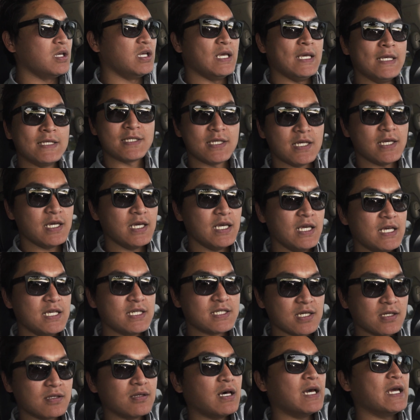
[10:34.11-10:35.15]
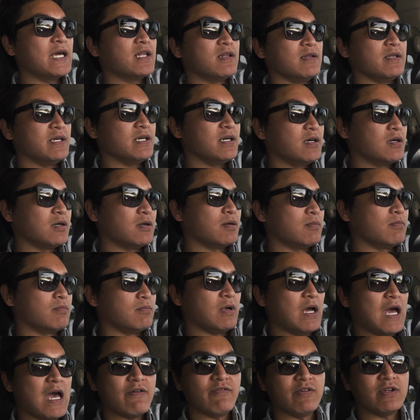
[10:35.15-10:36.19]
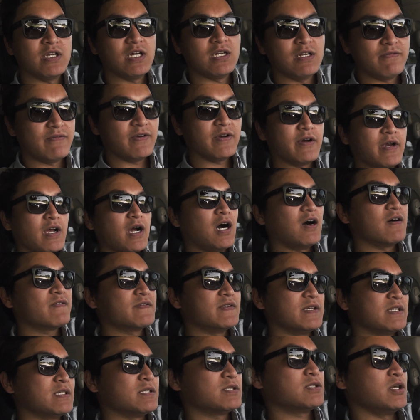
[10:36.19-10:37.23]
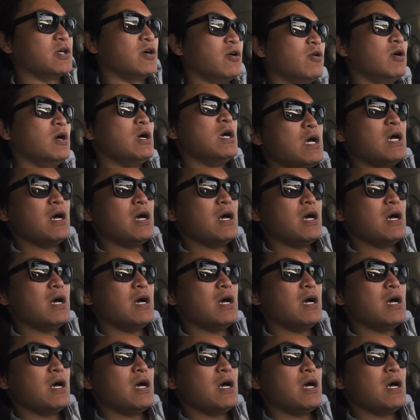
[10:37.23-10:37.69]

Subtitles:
is unlikely. I haven't done it very often, so